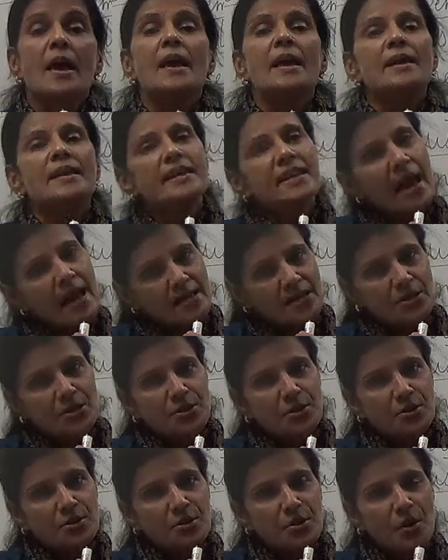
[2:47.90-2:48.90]

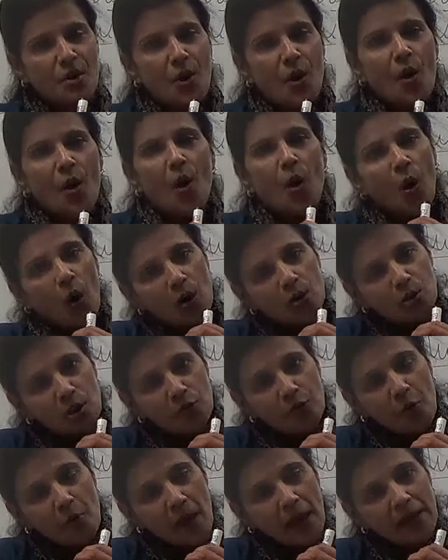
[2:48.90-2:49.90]
Yet, all the
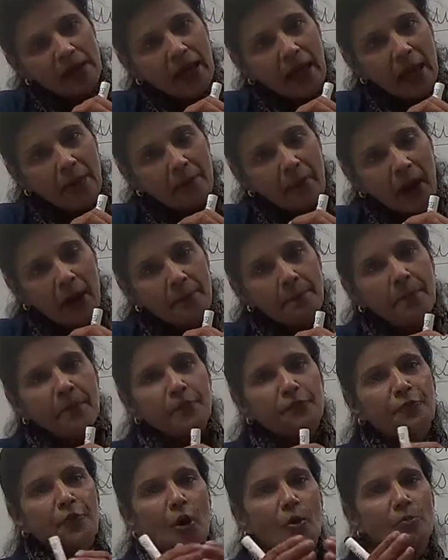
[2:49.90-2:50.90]
women came up
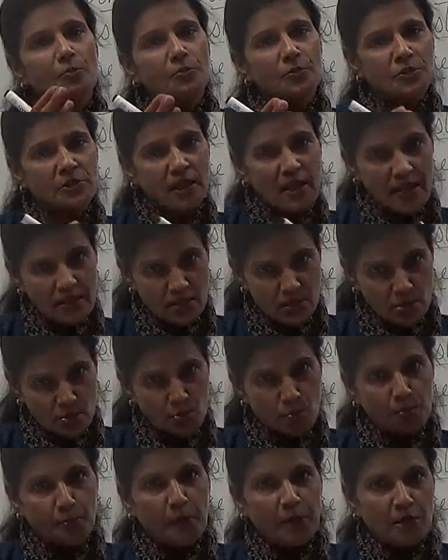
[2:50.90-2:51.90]
from these,
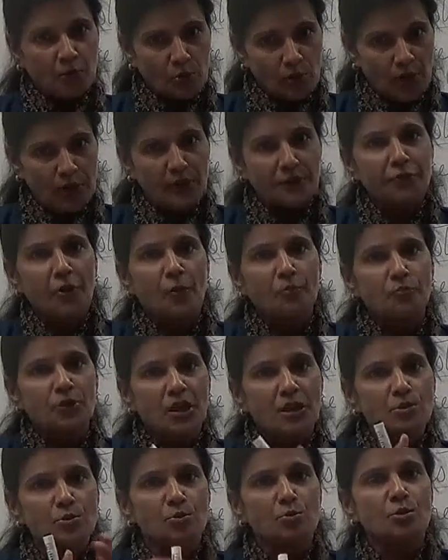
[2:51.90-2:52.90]
two, particularly from
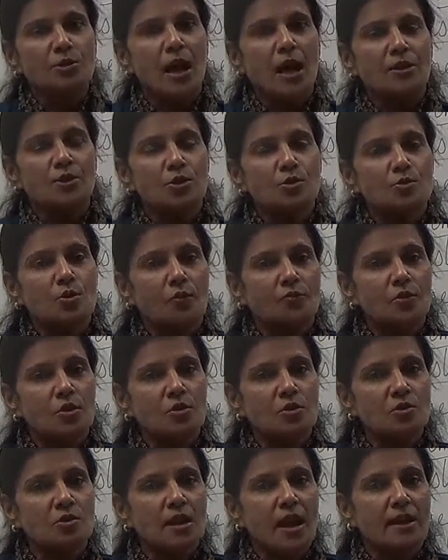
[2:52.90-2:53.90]
these two sections of the
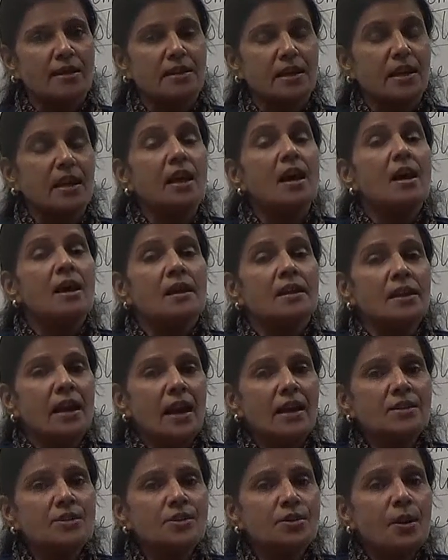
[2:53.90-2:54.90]
society,
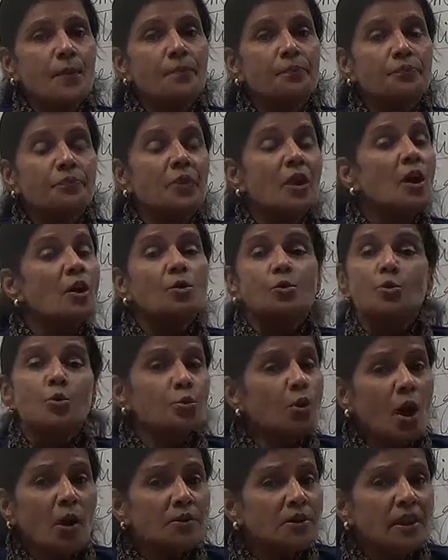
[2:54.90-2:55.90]
yet do
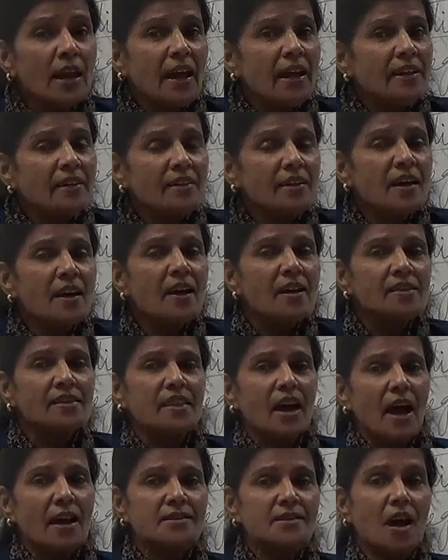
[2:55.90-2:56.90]
not think
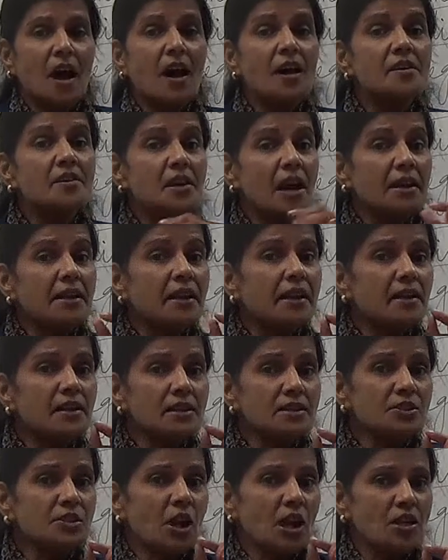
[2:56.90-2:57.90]
that a
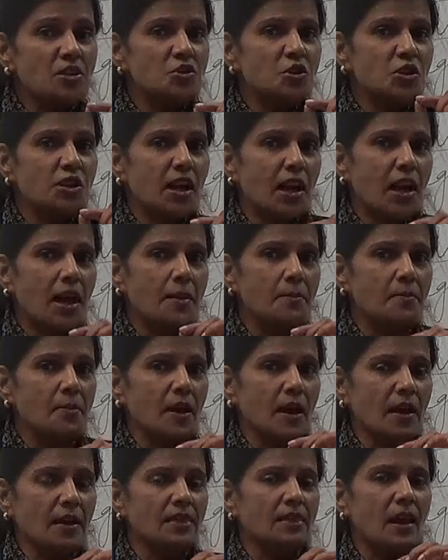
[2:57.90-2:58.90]
radical change came
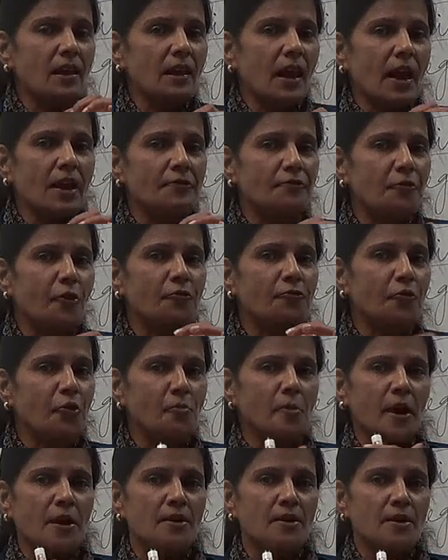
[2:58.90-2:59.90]
in the life of
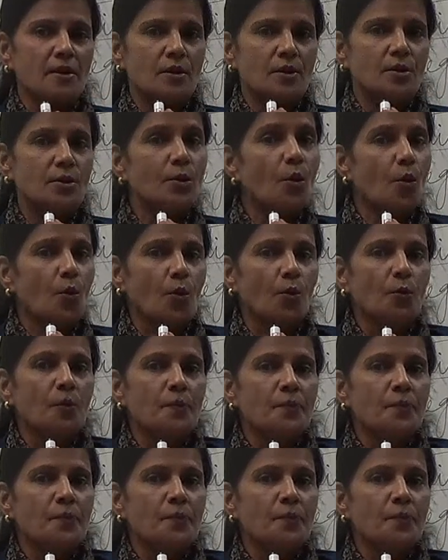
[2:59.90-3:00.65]
women. No.